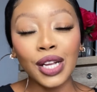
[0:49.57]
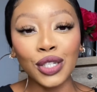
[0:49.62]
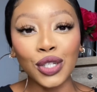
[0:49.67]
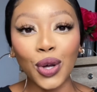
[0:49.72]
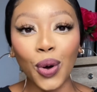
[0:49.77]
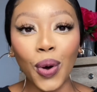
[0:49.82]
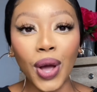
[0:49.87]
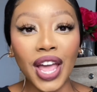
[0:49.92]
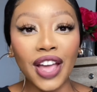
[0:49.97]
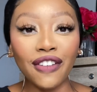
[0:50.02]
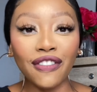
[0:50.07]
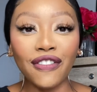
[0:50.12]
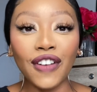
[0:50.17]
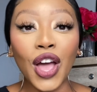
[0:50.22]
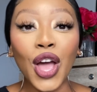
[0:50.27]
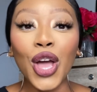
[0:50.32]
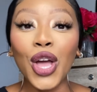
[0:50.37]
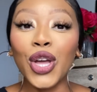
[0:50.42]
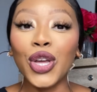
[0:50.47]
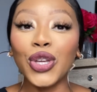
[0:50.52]
So if
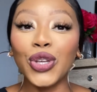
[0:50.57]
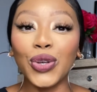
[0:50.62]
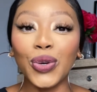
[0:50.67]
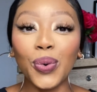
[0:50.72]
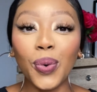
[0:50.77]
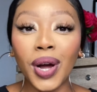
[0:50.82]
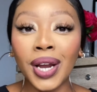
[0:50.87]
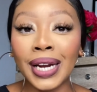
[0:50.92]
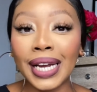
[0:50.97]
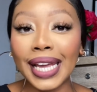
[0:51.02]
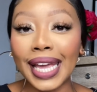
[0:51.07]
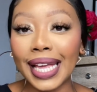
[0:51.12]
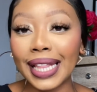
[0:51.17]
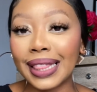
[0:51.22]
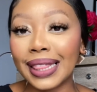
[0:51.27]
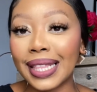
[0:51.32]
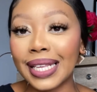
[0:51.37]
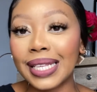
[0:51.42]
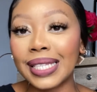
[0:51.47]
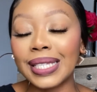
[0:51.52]
you want to
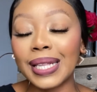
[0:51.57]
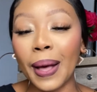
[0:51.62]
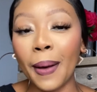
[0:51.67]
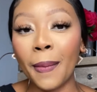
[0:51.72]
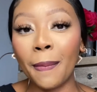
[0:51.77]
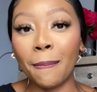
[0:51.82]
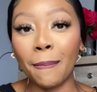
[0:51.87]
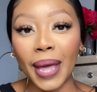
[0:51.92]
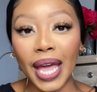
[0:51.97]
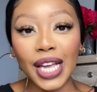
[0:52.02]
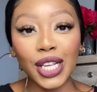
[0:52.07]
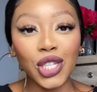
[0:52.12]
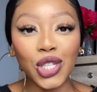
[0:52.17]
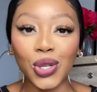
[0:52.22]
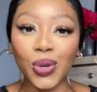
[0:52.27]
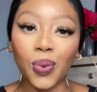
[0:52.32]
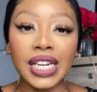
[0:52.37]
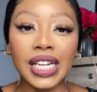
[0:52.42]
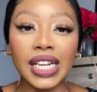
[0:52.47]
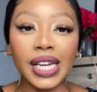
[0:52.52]
get this base,
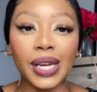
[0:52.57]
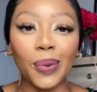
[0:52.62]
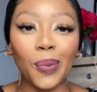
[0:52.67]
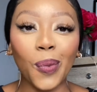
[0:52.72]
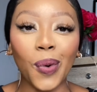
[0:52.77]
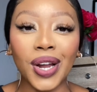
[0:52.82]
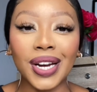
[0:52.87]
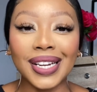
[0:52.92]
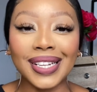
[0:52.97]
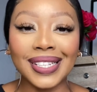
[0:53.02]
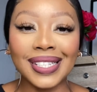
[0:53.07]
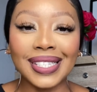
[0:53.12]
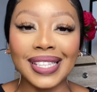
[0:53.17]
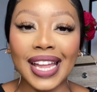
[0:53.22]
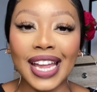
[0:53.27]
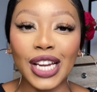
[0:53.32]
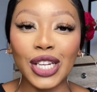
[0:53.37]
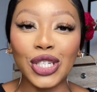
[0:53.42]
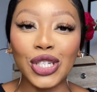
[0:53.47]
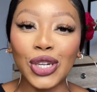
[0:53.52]
you really want to
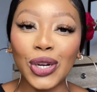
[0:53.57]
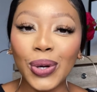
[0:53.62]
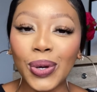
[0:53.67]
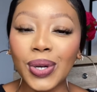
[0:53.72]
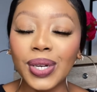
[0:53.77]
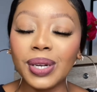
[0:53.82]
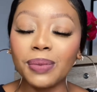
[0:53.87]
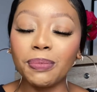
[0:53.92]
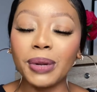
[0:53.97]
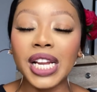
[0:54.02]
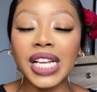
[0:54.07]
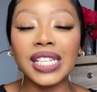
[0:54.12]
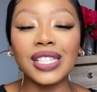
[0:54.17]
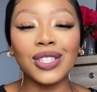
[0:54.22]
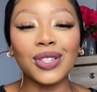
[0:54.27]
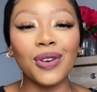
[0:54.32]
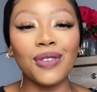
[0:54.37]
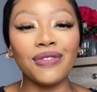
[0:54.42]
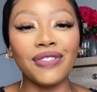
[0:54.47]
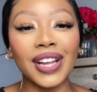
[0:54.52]
stay tuned. Please
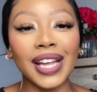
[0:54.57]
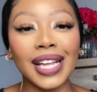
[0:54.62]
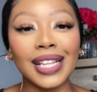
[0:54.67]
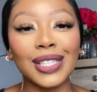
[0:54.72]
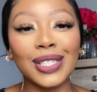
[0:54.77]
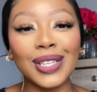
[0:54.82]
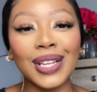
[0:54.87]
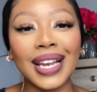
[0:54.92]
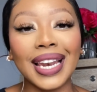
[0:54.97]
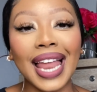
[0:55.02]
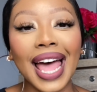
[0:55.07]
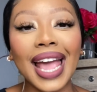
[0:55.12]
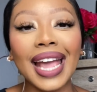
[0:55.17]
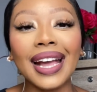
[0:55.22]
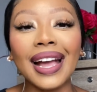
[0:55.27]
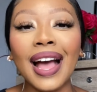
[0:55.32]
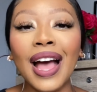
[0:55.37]
don't forget to like,